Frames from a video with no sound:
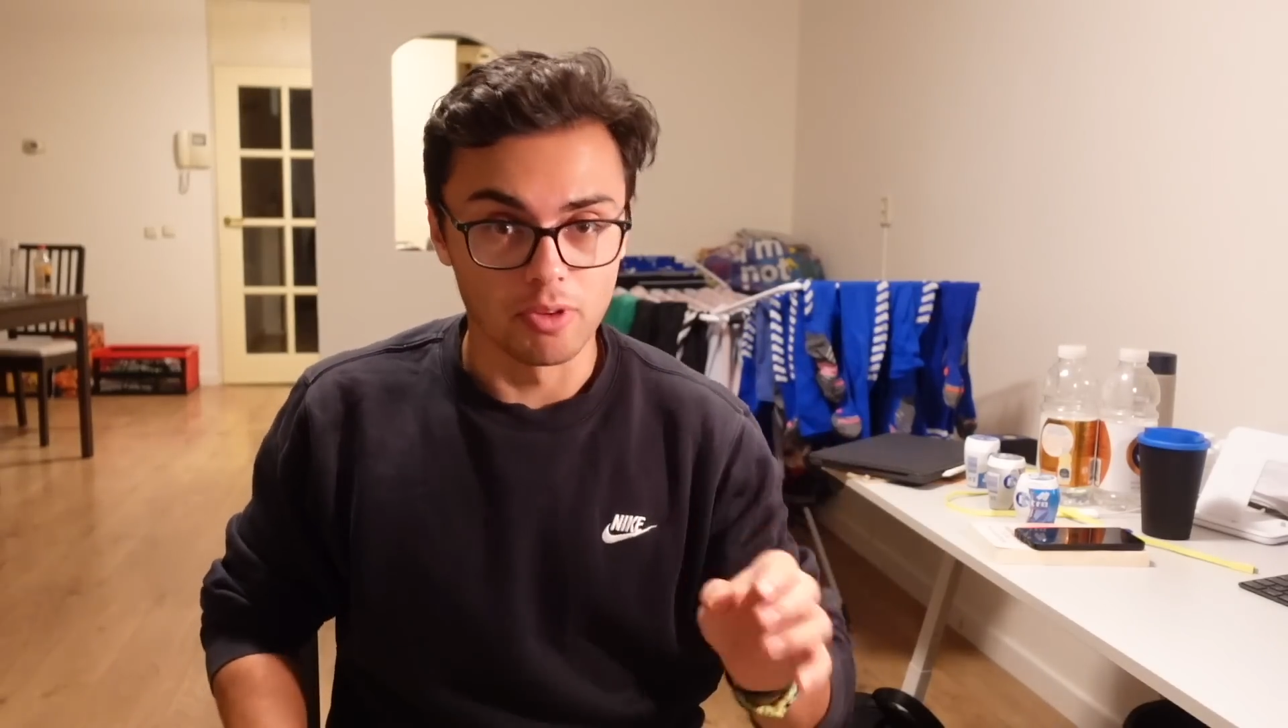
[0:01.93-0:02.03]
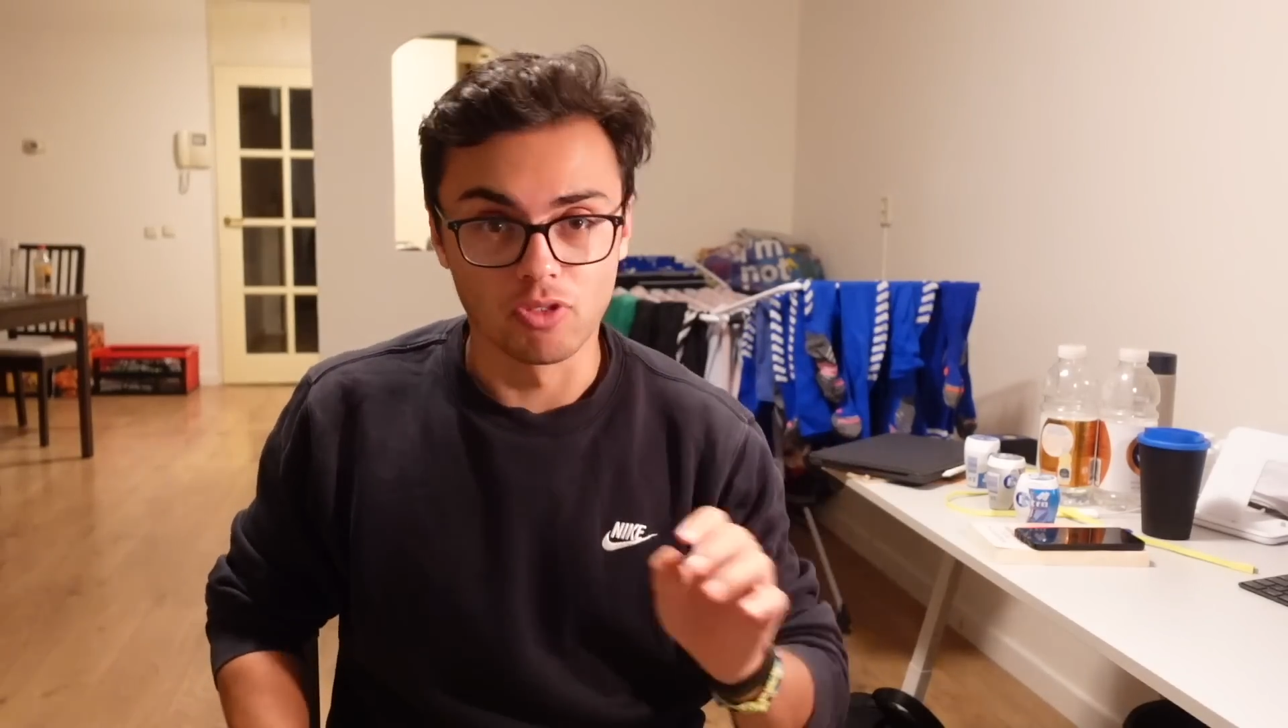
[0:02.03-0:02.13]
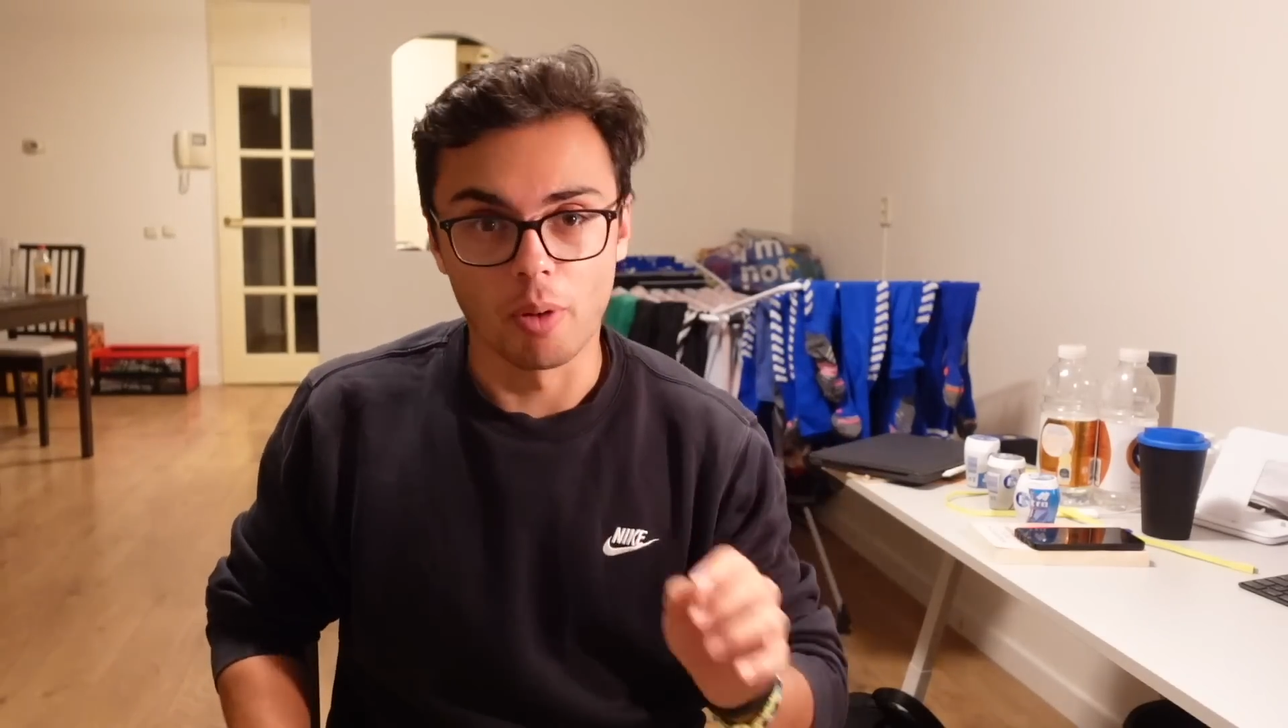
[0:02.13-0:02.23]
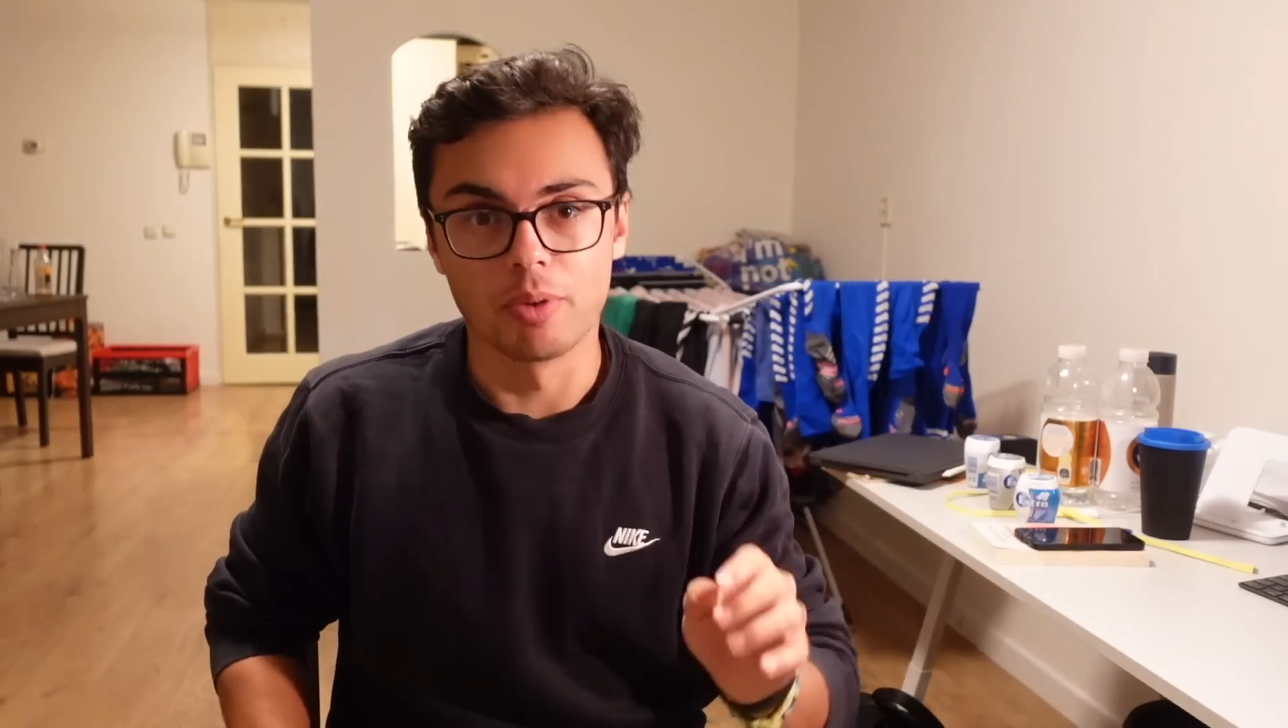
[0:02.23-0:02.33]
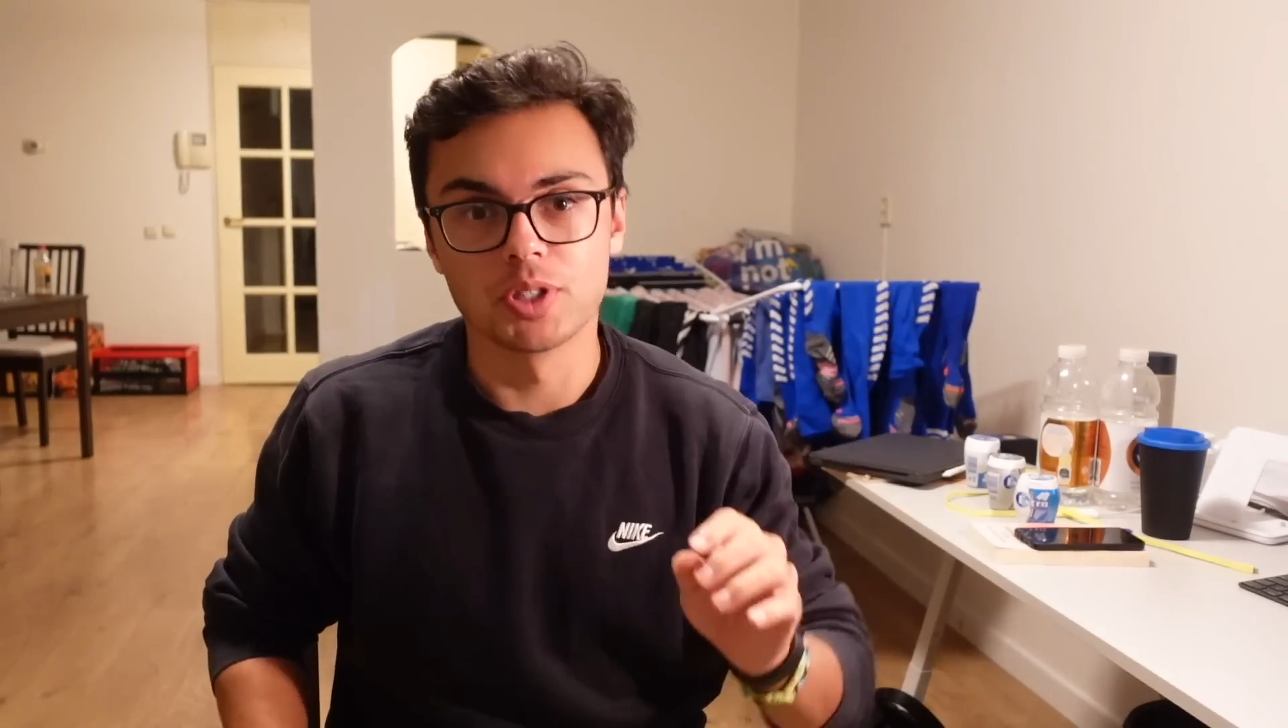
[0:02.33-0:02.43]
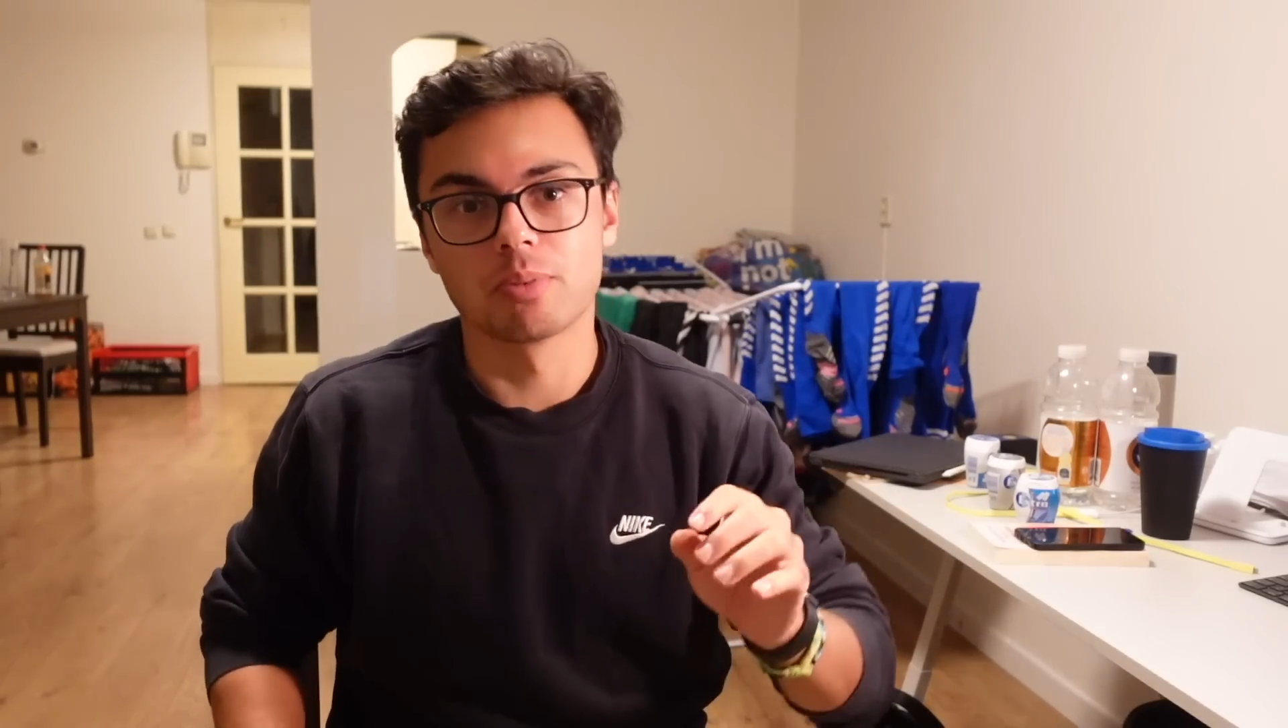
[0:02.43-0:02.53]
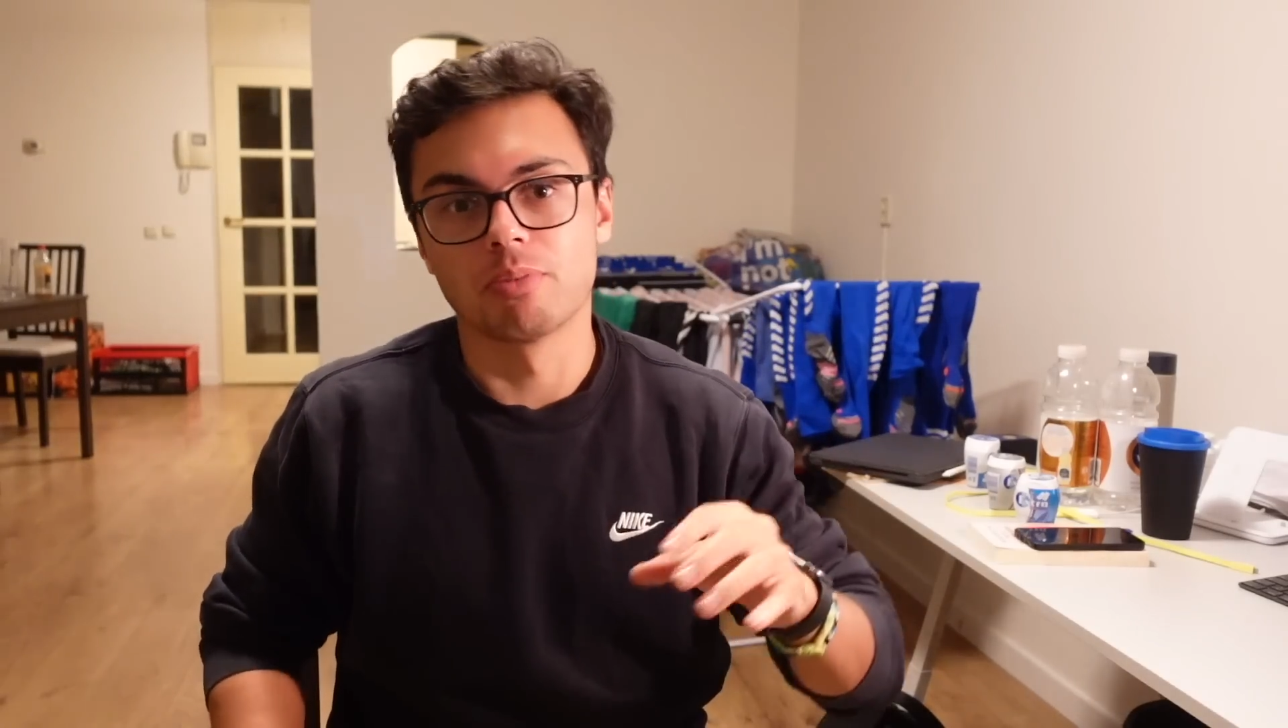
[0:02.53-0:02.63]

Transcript: of comments